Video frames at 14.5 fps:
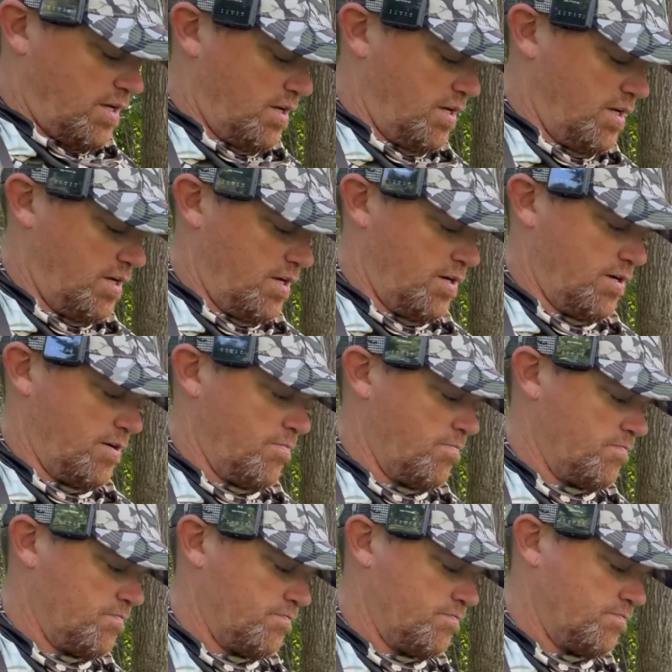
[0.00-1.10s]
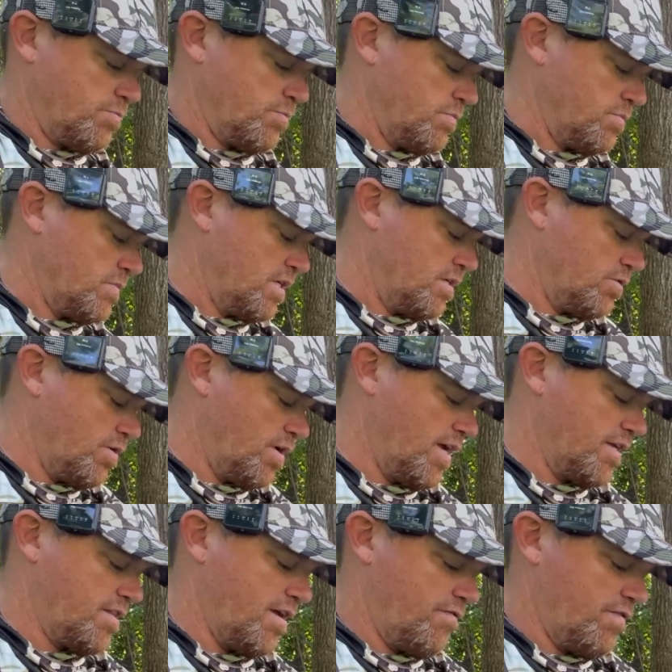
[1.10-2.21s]
and so I
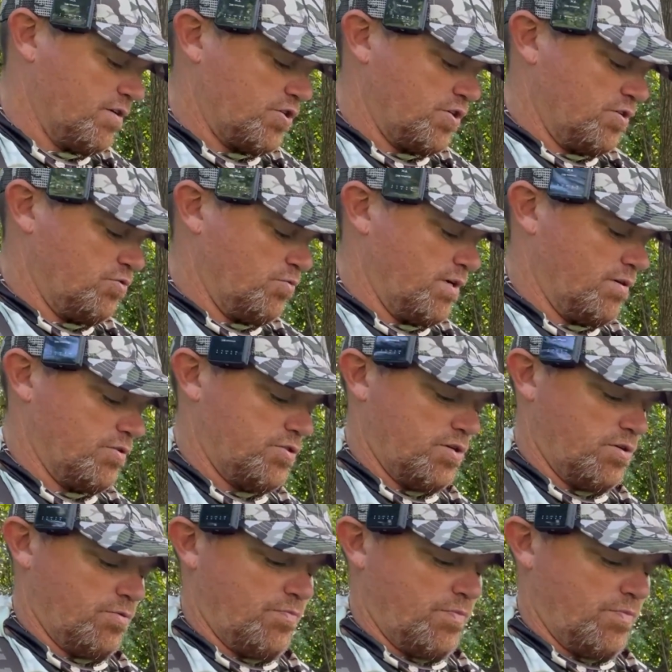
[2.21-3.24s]
like that function as well. So